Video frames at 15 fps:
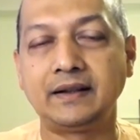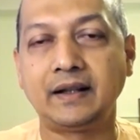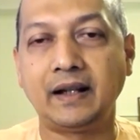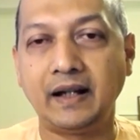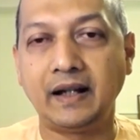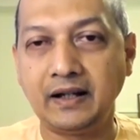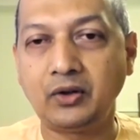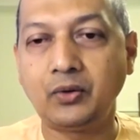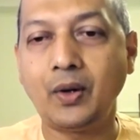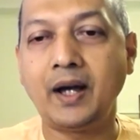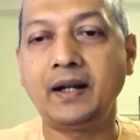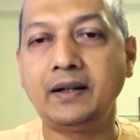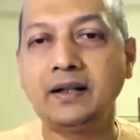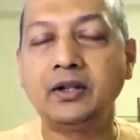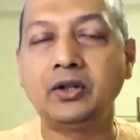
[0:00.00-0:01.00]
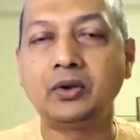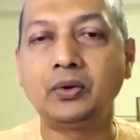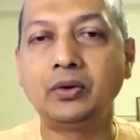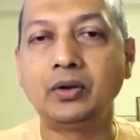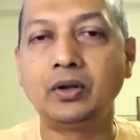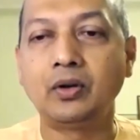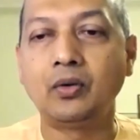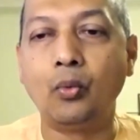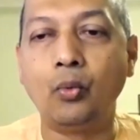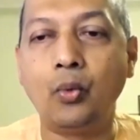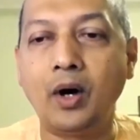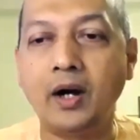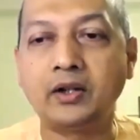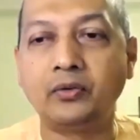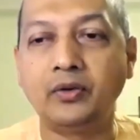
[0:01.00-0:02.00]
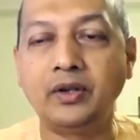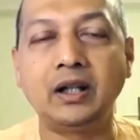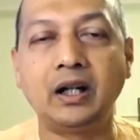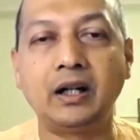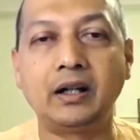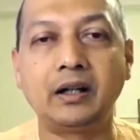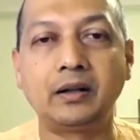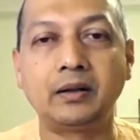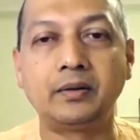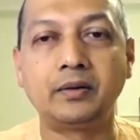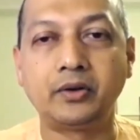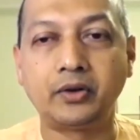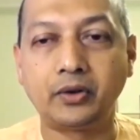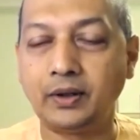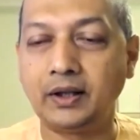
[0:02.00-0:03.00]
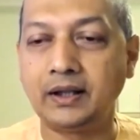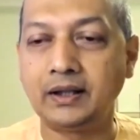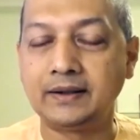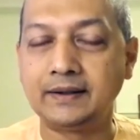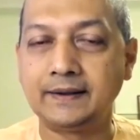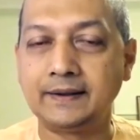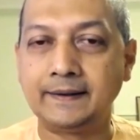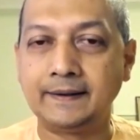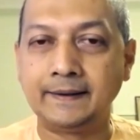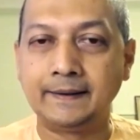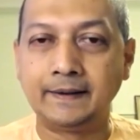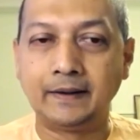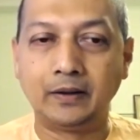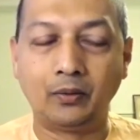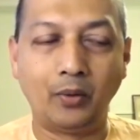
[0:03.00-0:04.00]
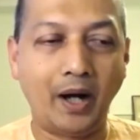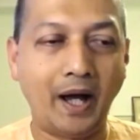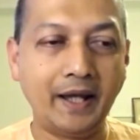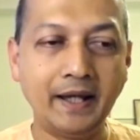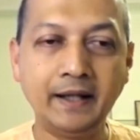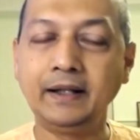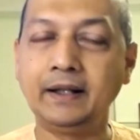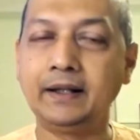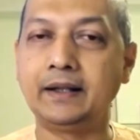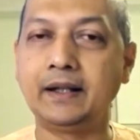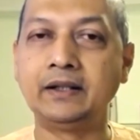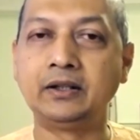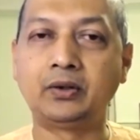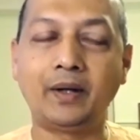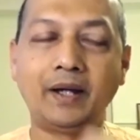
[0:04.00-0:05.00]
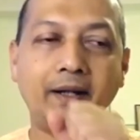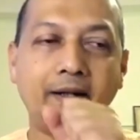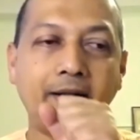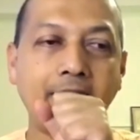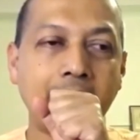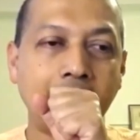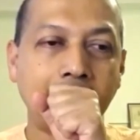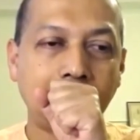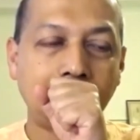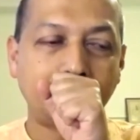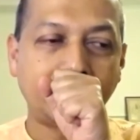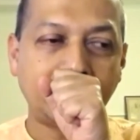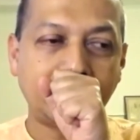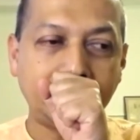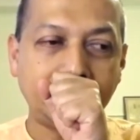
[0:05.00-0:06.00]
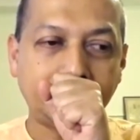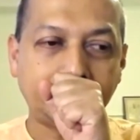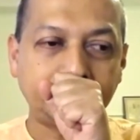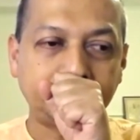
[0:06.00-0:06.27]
an inquiry into what we are truly. Why an inquiry? Because